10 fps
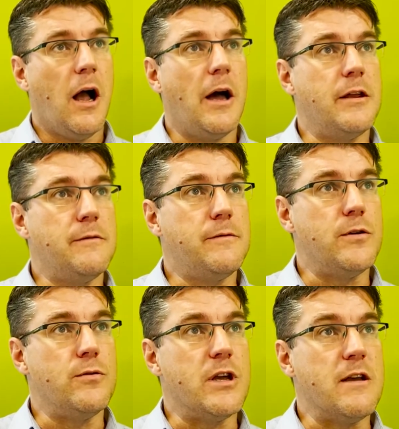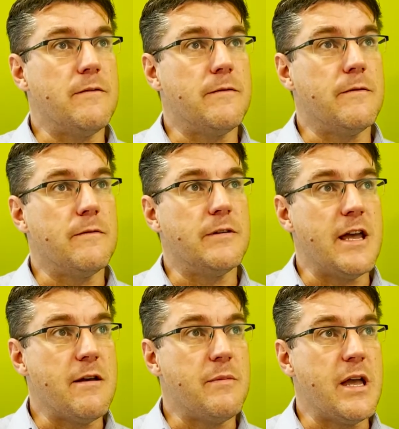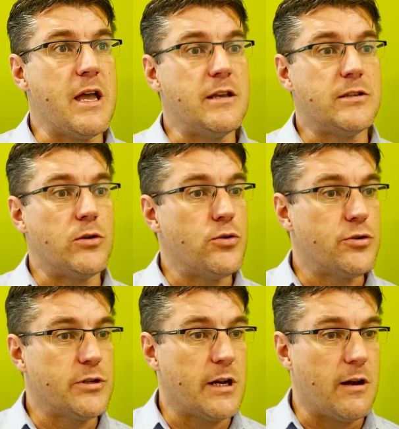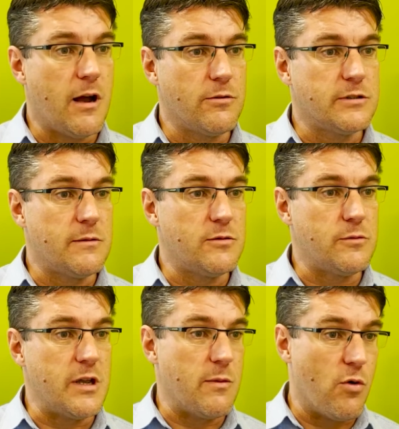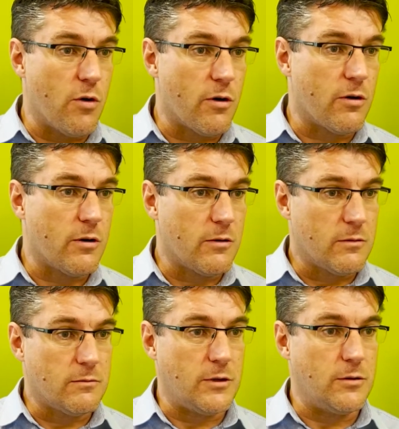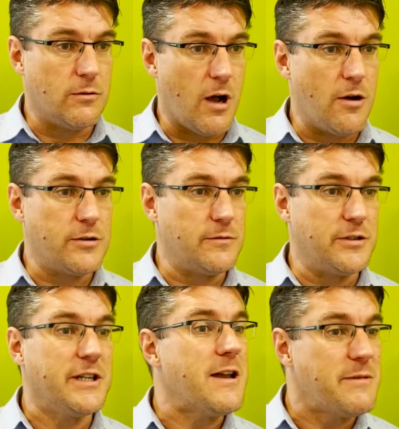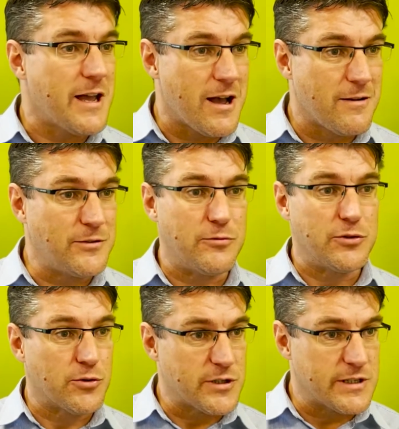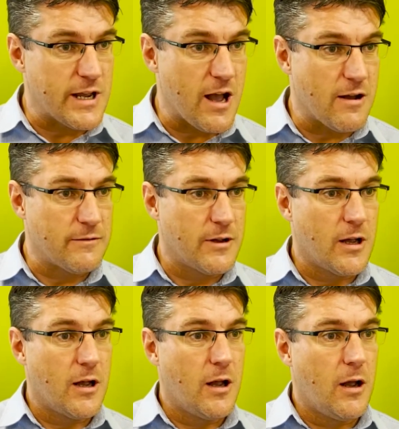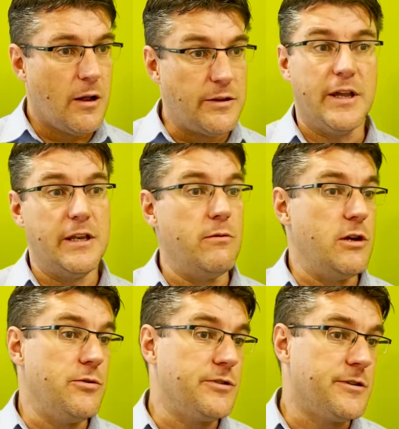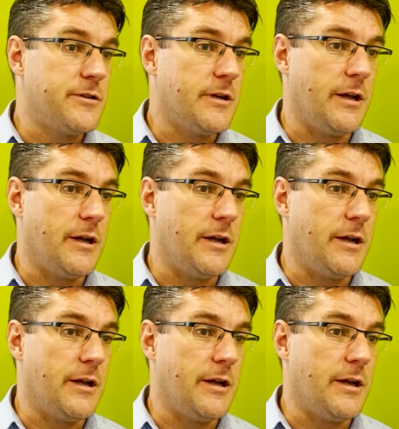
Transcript: And if you give them a solution that allows them to make more, you know, out of the time they have, the resources they have, then they will use it.